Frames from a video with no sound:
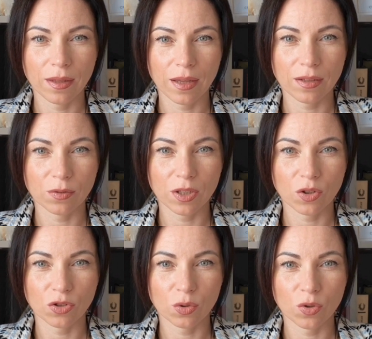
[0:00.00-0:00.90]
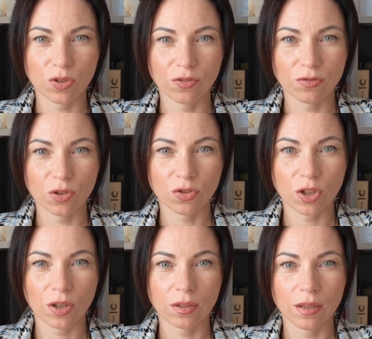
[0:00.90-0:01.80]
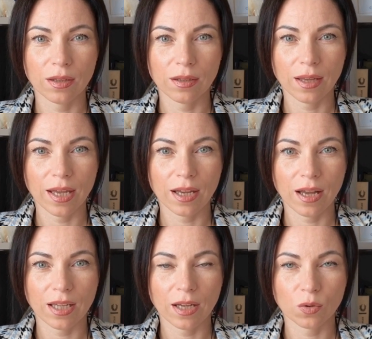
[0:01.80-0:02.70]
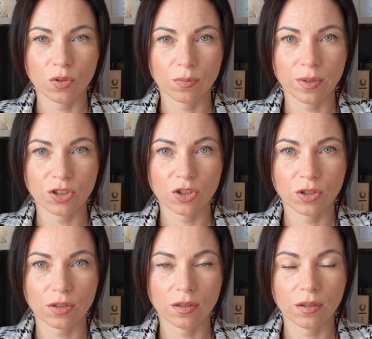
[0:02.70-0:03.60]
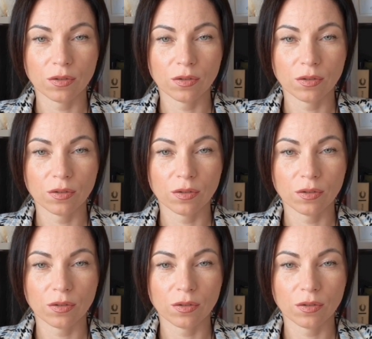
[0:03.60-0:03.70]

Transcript: As we look towards the future, AI-led automation,